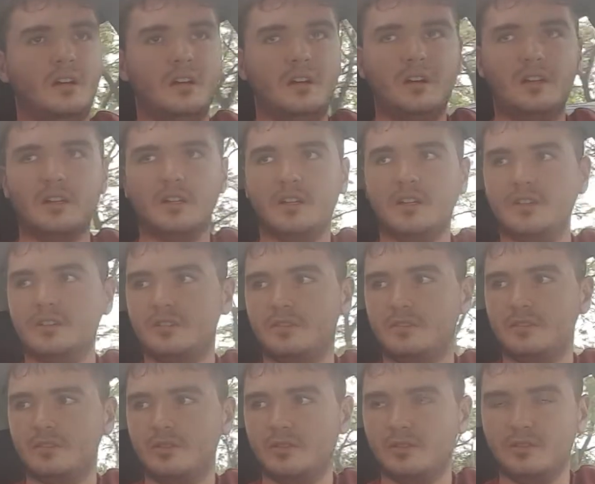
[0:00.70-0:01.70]
Alright guys,
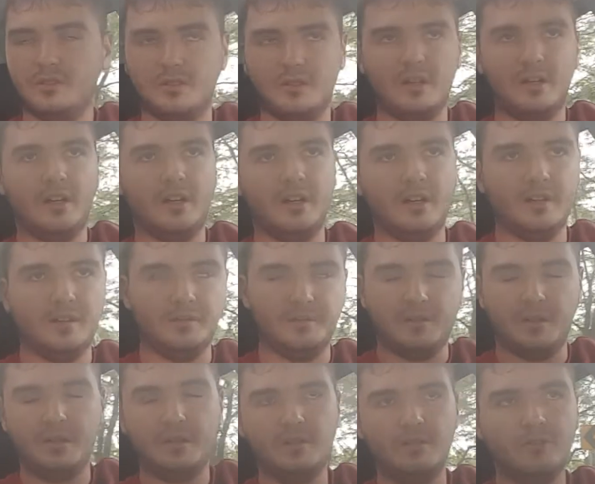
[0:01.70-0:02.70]
so
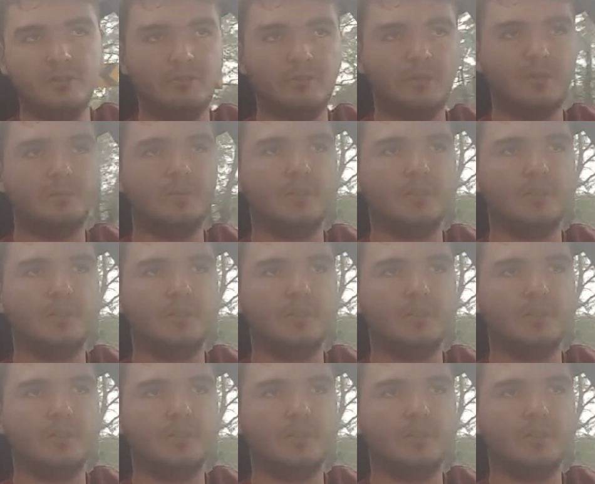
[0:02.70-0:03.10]
I know in one of